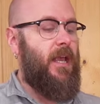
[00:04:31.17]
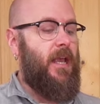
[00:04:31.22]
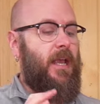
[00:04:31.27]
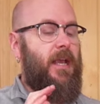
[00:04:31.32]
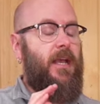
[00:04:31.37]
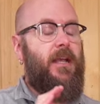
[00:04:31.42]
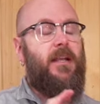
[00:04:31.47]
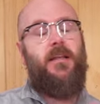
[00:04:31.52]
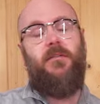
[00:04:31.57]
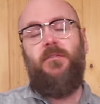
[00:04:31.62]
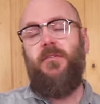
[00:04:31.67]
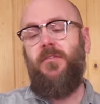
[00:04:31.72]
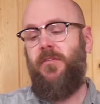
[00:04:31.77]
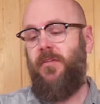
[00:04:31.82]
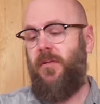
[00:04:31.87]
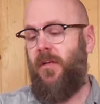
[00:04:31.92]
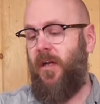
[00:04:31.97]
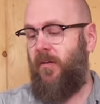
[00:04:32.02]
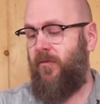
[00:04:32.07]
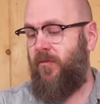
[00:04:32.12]
and he was
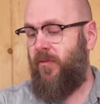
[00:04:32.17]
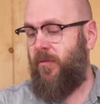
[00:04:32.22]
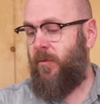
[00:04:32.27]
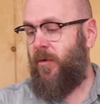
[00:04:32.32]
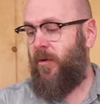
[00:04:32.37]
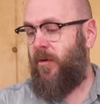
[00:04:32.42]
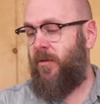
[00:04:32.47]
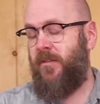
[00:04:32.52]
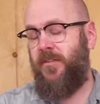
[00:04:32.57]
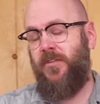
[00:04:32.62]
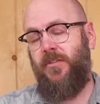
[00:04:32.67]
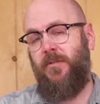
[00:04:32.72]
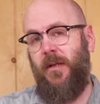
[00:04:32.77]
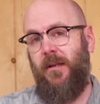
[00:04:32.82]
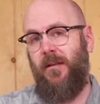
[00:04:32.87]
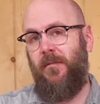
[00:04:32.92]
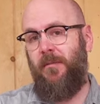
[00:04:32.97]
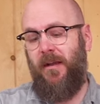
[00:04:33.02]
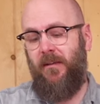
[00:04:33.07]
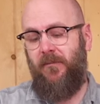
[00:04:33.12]
comfortable and
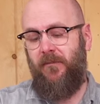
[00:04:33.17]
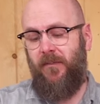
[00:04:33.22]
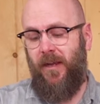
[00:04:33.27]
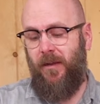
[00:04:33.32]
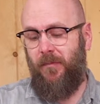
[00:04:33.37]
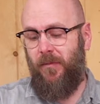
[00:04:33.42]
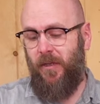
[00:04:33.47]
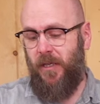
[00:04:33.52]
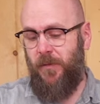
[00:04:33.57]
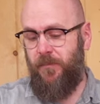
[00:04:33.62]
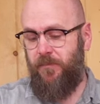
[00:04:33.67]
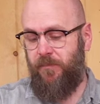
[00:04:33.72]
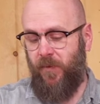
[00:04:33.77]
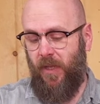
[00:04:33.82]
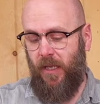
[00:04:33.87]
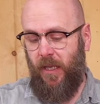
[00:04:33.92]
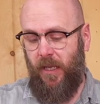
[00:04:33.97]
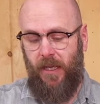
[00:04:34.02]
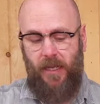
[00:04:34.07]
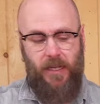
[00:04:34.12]
surrounded by family,
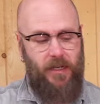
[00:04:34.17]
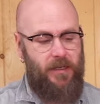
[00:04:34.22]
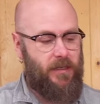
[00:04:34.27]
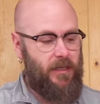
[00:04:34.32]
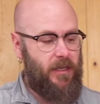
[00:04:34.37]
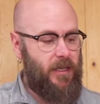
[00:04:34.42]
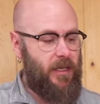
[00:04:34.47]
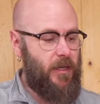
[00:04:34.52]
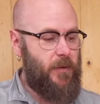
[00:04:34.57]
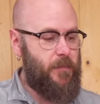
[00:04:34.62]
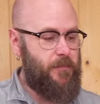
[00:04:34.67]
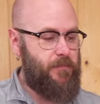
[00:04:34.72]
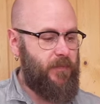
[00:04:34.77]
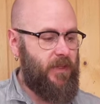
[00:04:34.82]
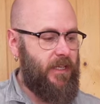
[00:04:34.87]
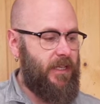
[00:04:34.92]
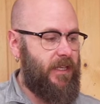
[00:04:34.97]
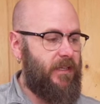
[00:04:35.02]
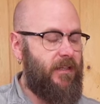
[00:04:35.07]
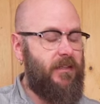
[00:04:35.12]
and um,
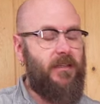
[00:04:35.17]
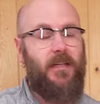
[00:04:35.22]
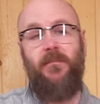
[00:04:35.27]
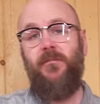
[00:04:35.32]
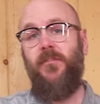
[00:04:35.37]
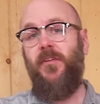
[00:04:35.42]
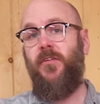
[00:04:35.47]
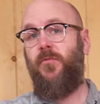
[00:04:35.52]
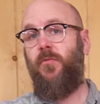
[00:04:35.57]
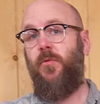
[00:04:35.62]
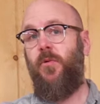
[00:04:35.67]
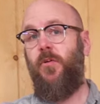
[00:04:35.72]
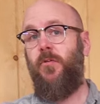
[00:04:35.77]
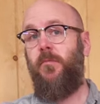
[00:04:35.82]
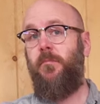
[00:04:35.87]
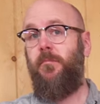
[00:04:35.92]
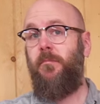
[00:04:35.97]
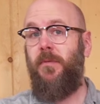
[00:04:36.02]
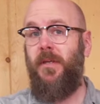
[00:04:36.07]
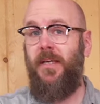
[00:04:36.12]
he left this world
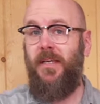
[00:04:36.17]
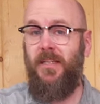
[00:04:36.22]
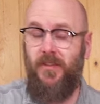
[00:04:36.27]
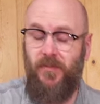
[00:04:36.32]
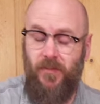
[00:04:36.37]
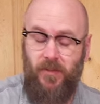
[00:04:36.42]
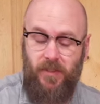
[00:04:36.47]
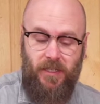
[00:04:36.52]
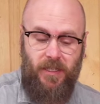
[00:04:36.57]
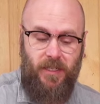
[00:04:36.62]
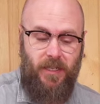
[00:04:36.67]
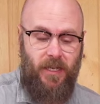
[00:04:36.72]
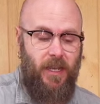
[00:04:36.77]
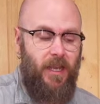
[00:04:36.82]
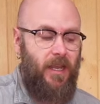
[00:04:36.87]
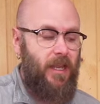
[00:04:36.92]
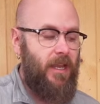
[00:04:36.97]
peacefully.